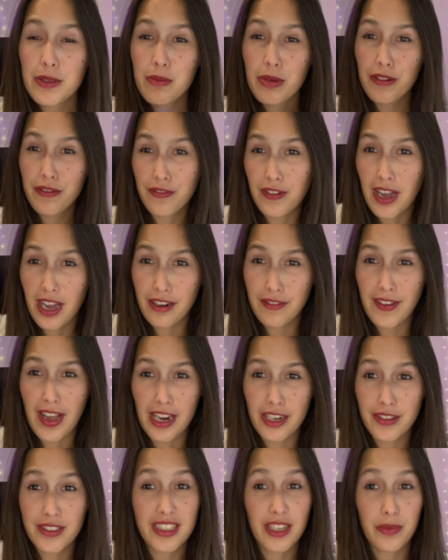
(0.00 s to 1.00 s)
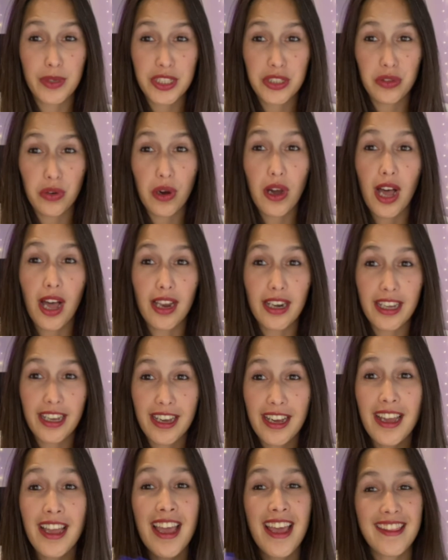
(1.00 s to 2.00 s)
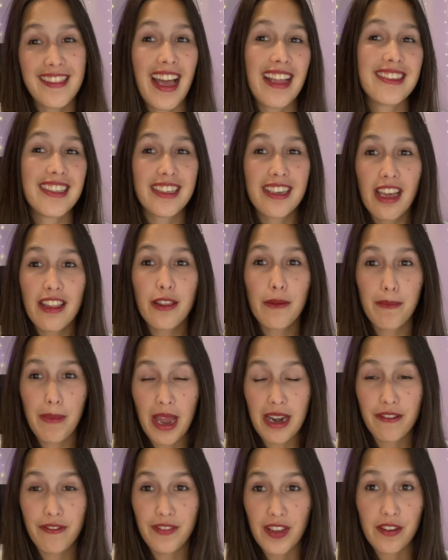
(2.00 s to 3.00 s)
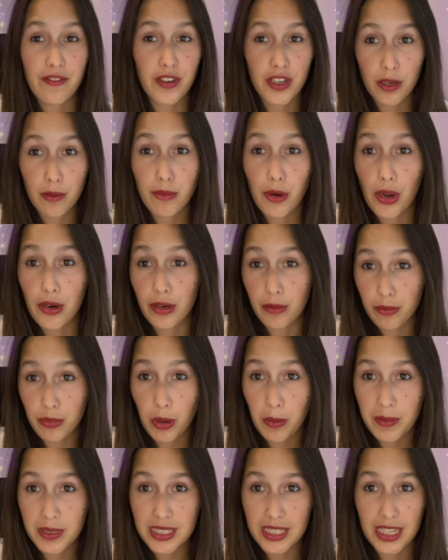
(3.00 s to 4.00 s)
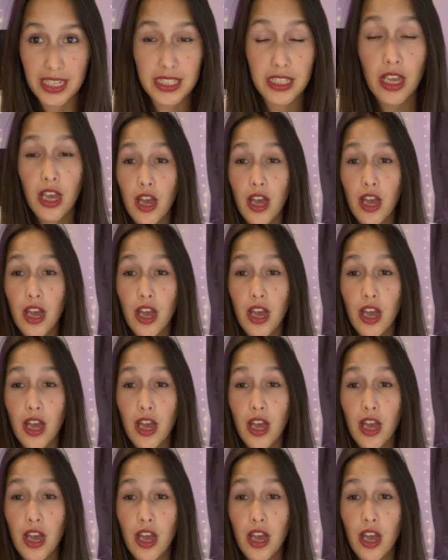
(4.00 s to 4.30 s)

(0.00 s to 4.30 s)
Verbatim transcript: preferred values that we saw earlier? That's another benefit for component properties.